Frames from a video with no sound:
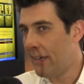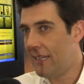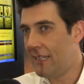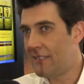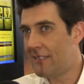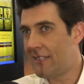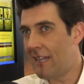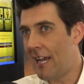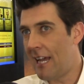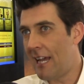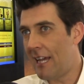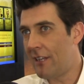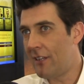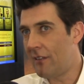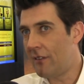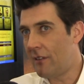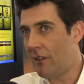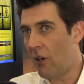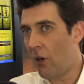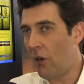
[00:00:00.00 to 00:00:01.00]
He said
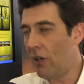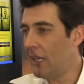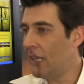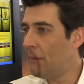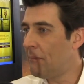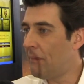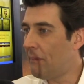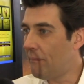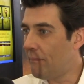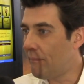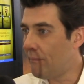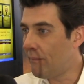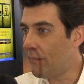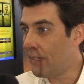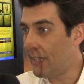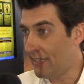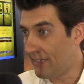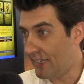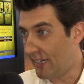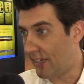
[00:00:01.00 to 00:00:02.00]
only
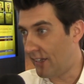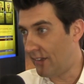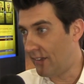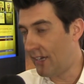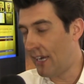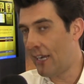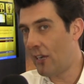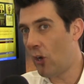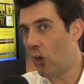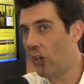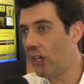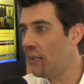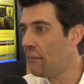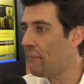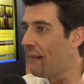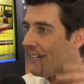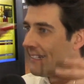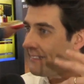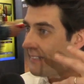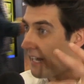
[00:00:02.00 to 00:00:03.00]
he did, and only
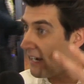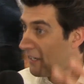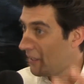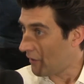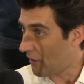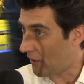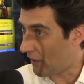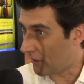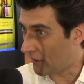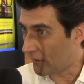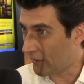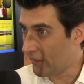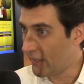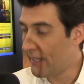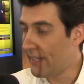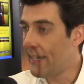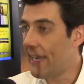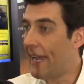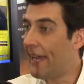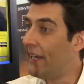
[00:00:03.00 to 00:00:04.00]
by dialogue
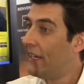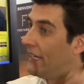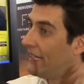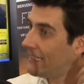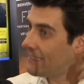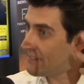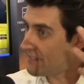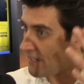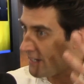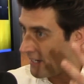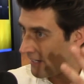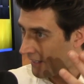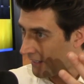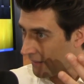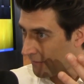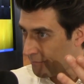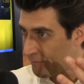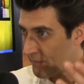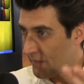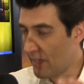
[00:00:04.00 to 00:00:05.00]
and listening,
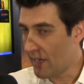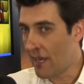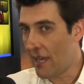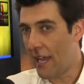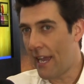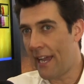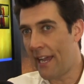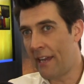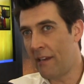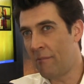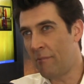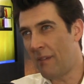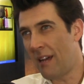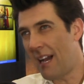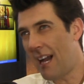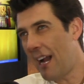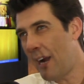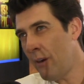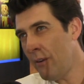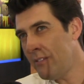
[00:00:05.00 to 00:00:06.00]
and
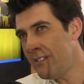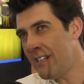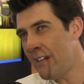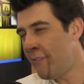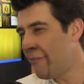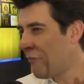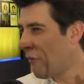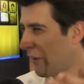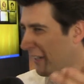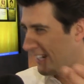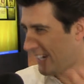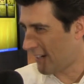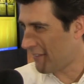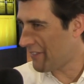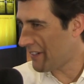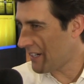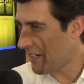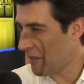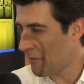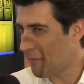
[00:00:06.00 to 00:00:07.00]
I don't say
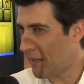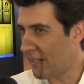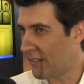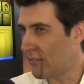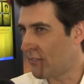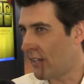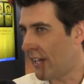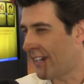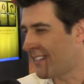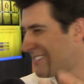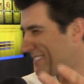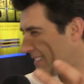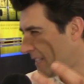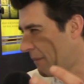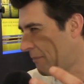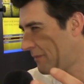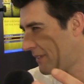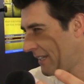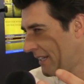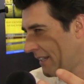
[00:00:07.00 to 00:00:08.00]
forgiving, but
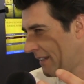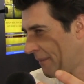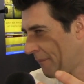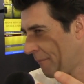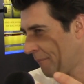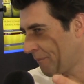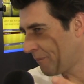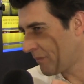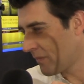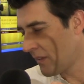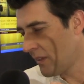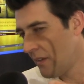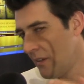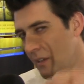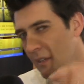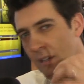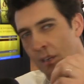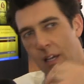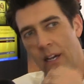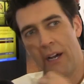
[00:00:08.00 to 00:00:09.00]
accepting
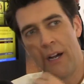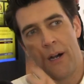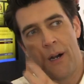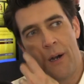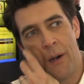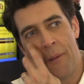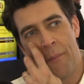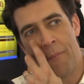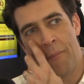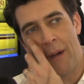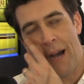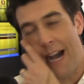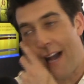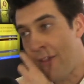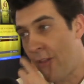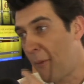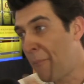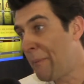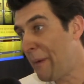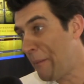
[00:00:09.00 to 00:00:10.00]

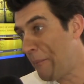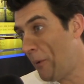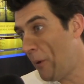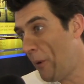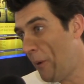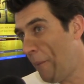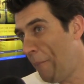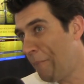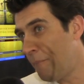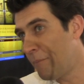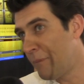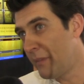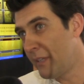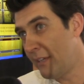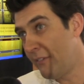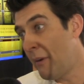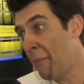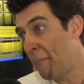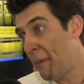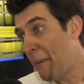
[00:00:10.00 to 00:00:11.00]
other people,
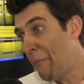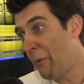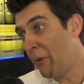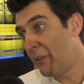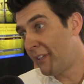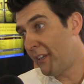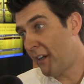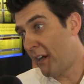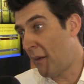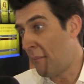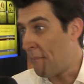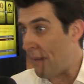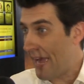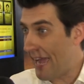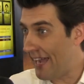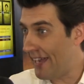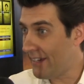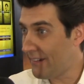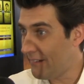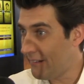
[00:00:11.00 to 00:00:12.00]
even people that are
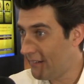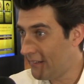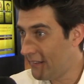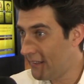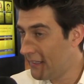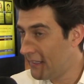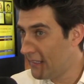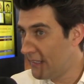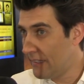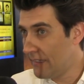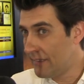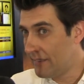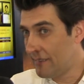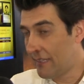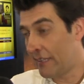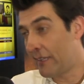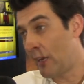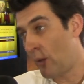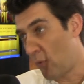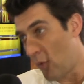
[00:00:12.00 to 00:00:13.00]
bad,
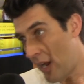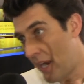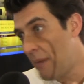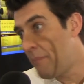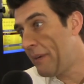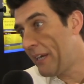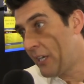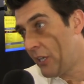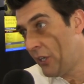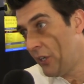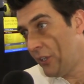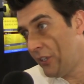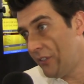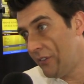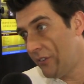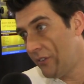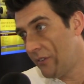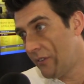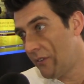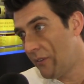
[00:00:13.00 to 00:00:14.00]
that they want to be good.
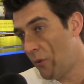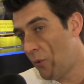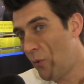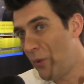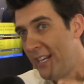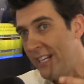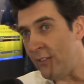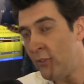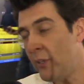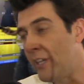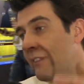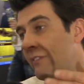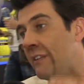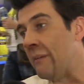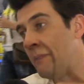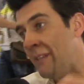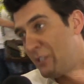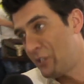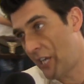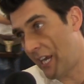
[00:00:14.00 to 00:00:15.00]
We need to give
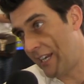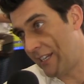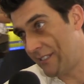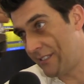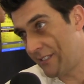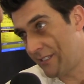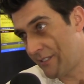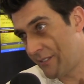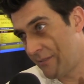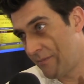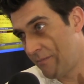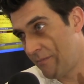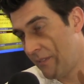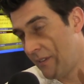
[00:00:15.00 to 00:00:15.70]
them a chance.